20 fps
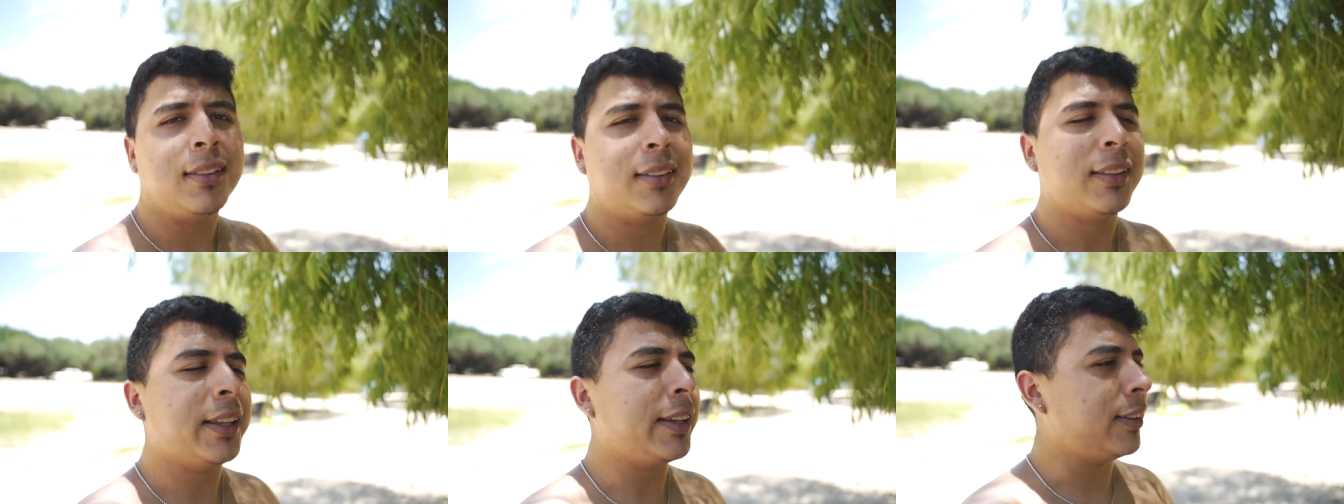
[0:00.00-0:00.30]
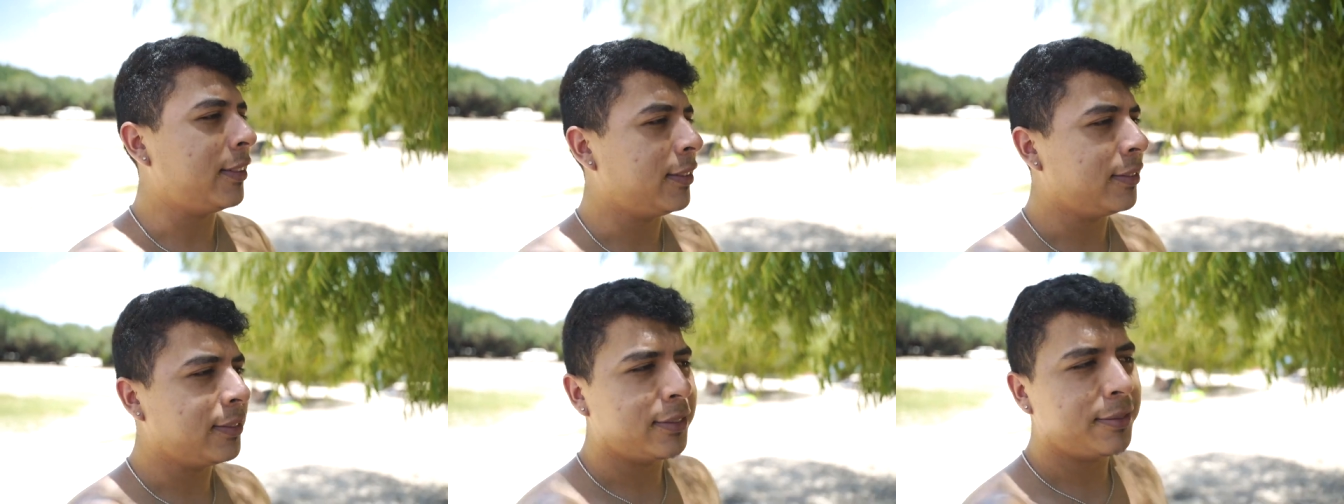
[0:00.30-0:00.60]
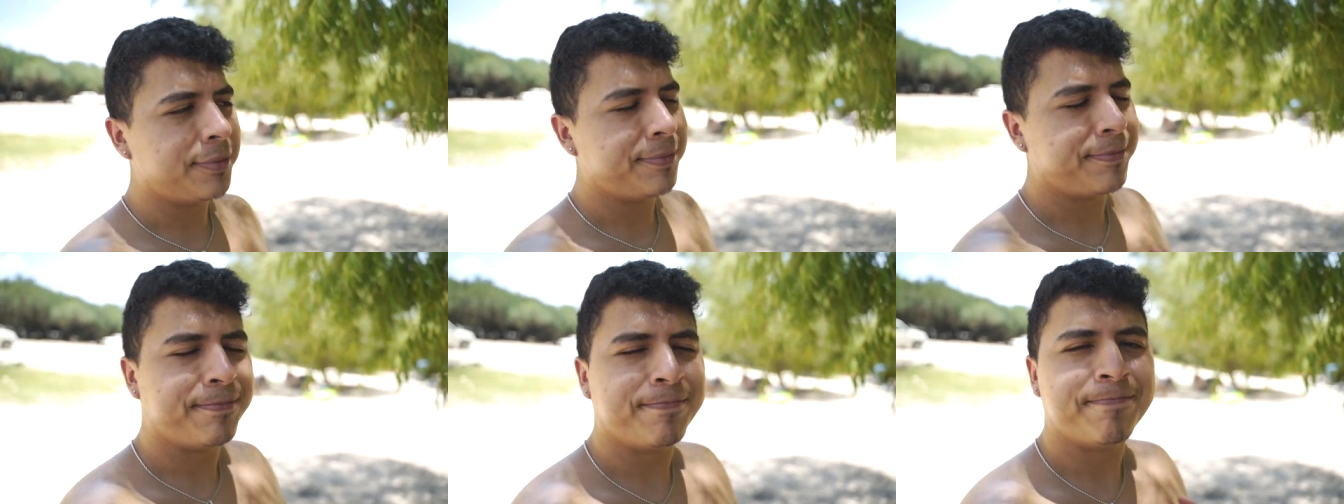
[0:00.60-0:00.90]
They
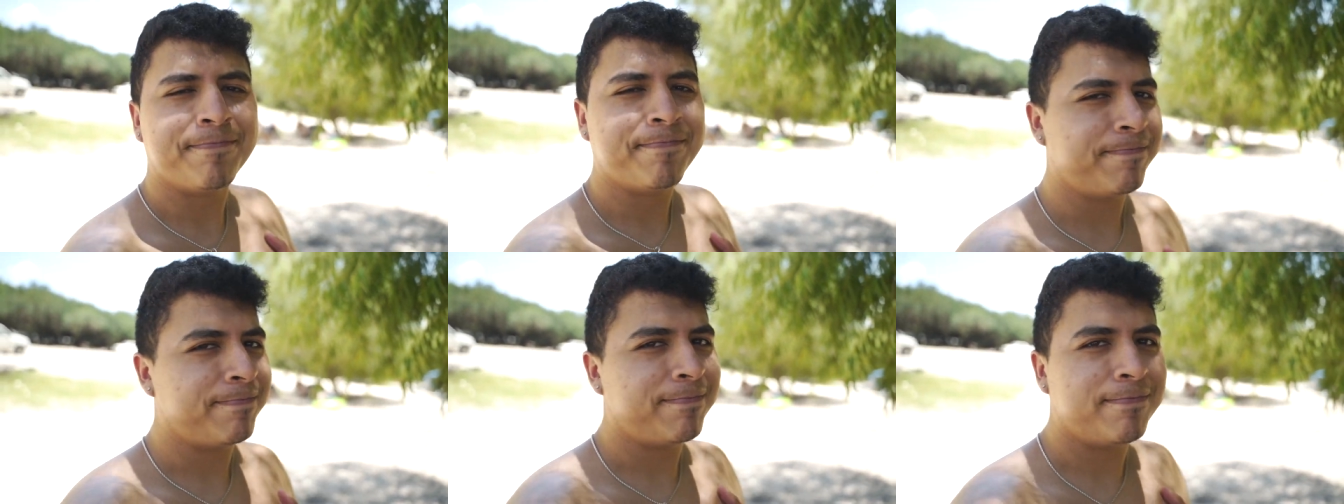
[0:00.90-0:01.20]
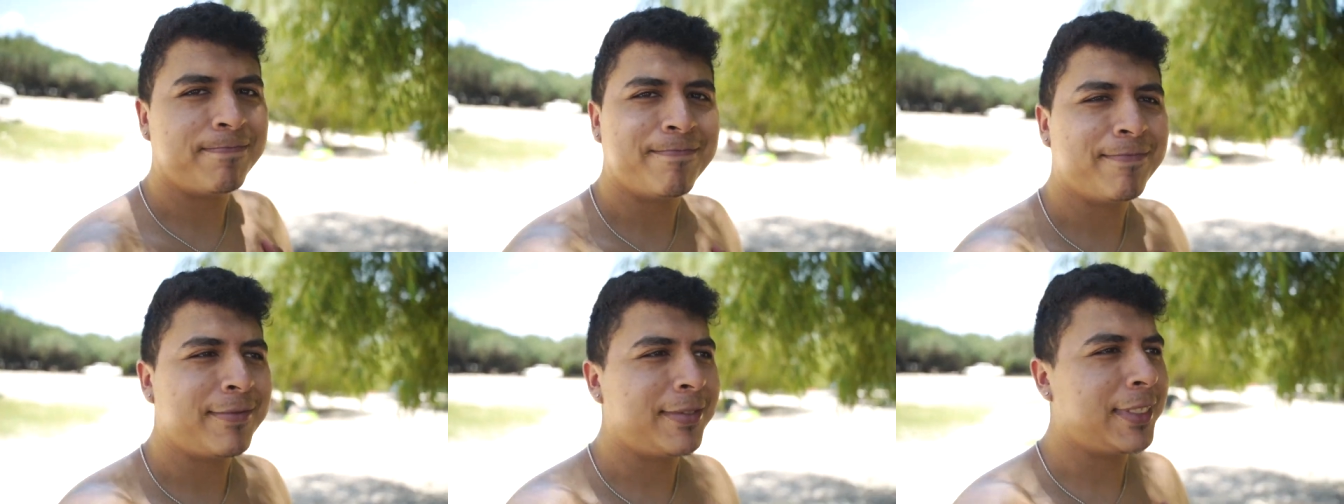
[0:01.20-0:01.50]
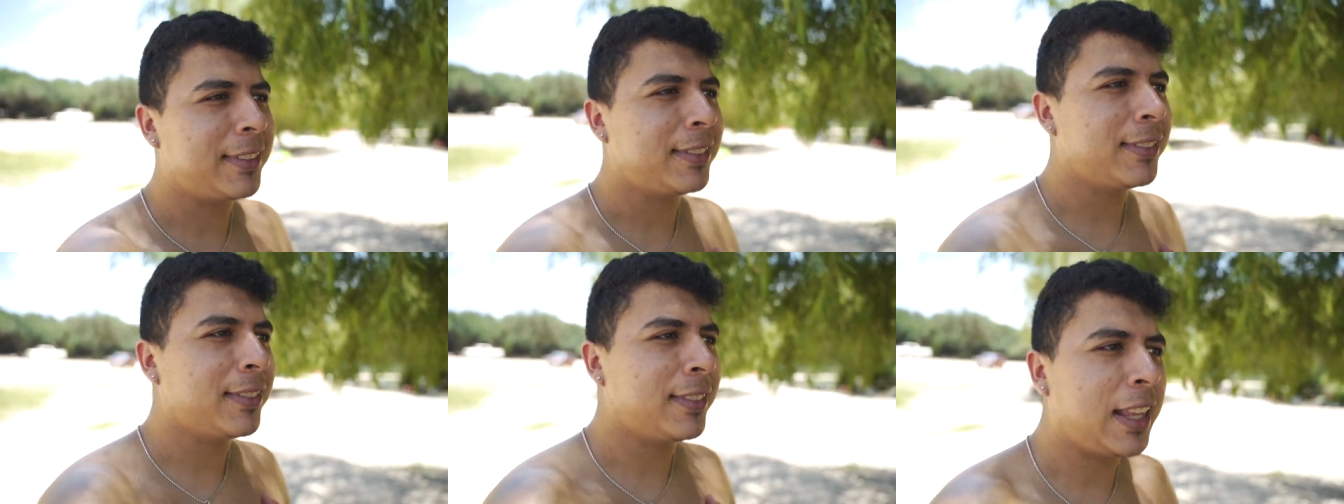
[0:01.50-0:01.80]

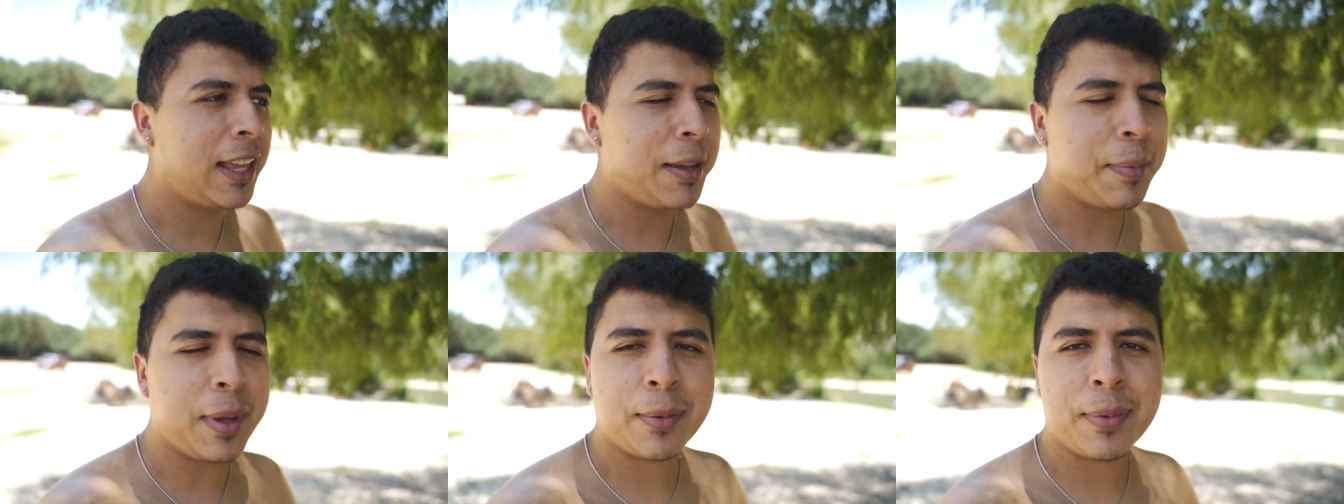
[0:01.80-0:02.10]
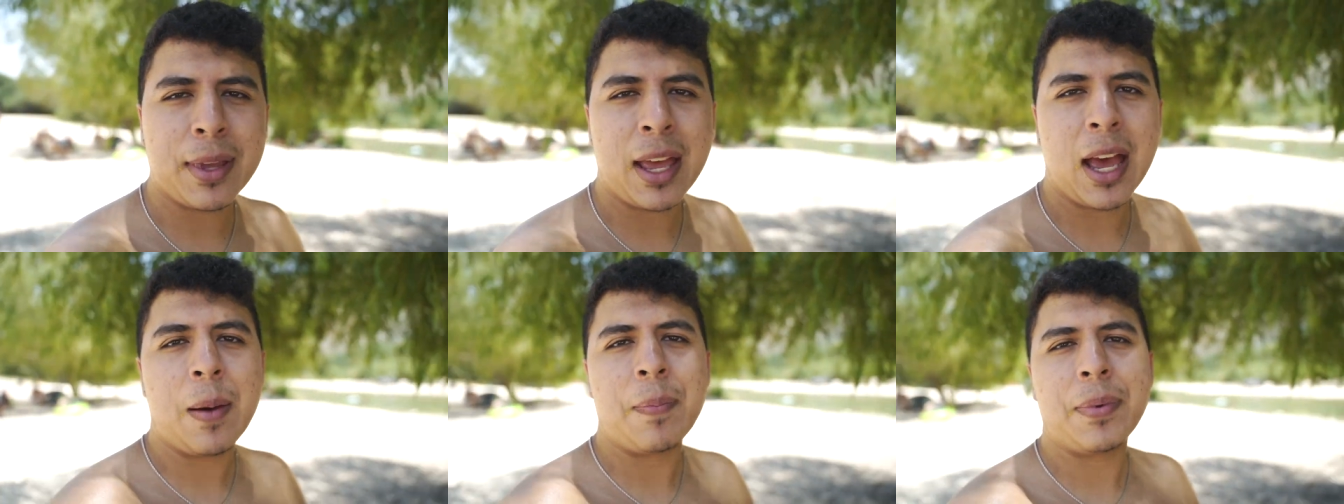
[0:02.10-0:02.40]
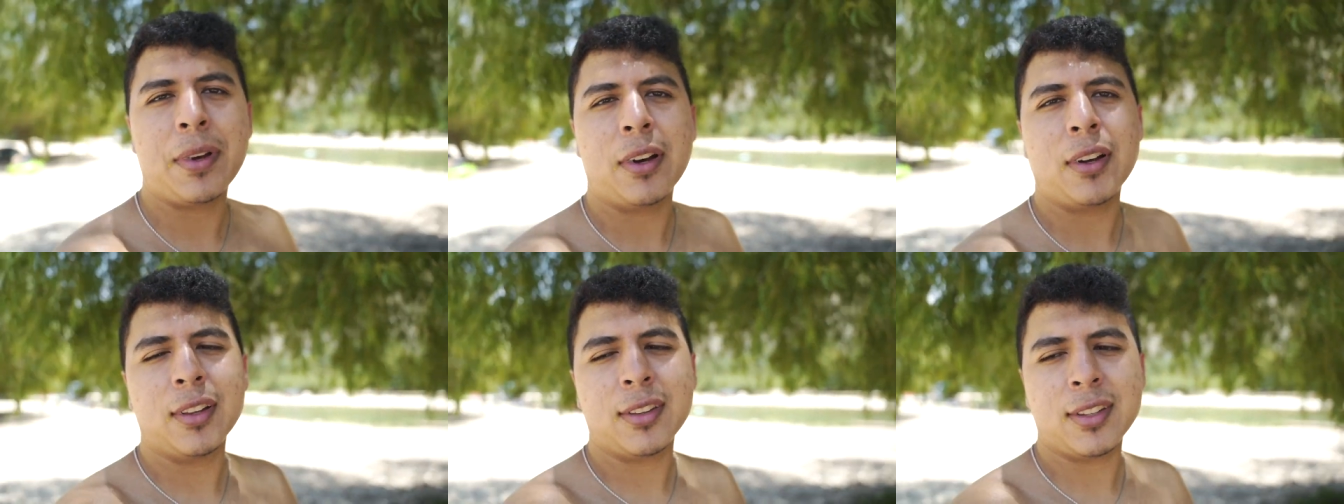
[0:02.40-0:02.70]
they make me
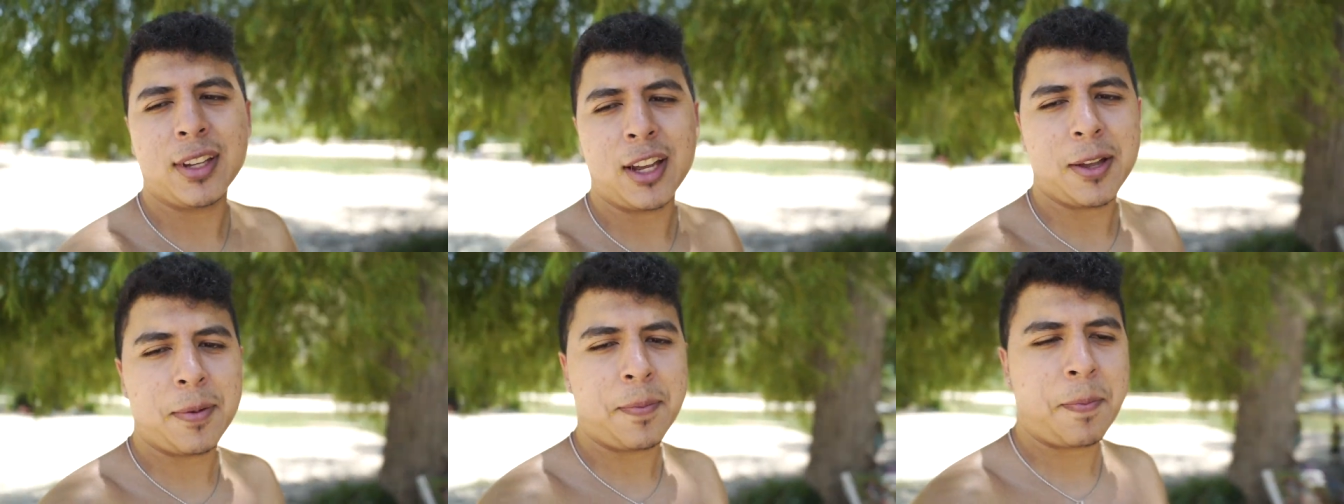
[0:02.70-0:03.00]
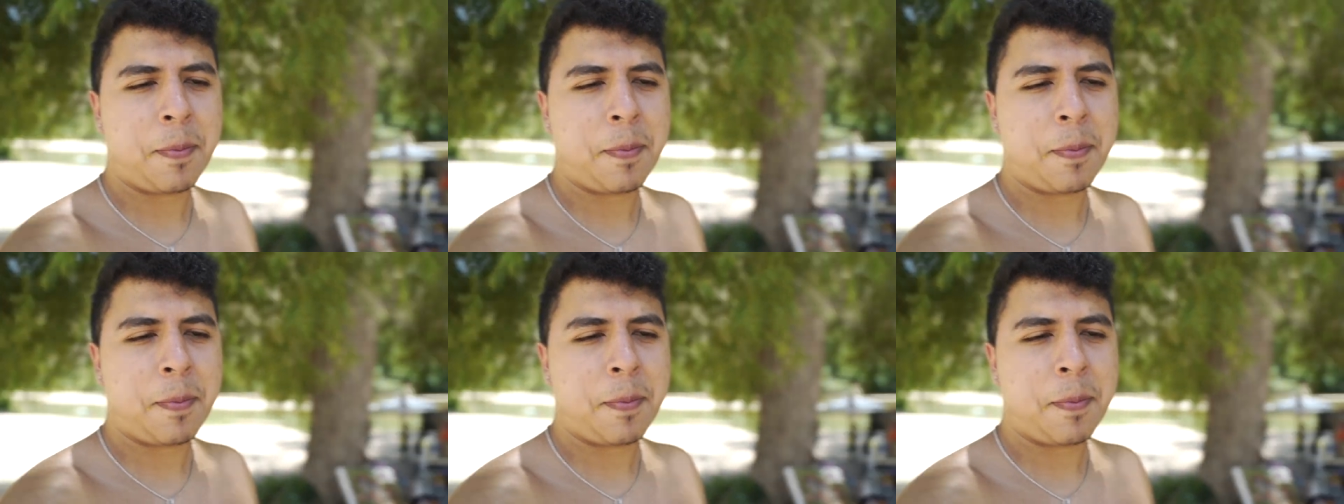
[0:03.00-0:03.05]
happy all the time.